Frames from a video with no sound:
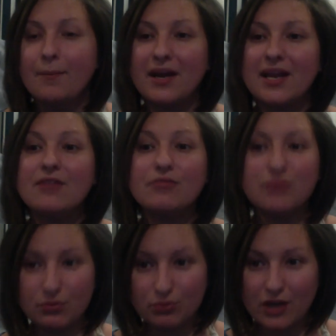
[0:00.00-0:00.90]
But if
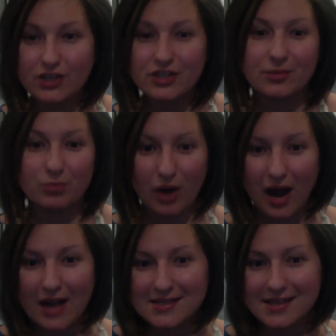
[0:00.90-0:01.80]
we rush the
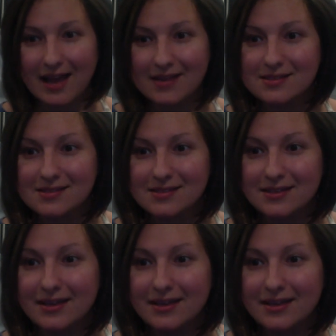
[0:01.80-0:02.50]
process